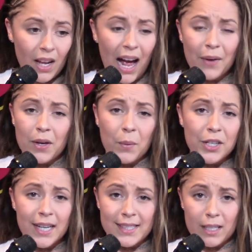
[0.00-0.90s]
I don't know. What do you
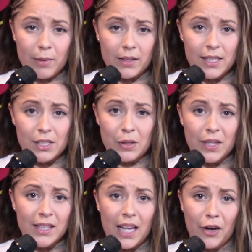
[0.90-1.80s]
guys think about this? Do you
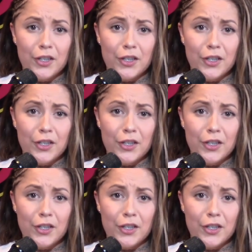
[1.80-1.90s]
think, like, are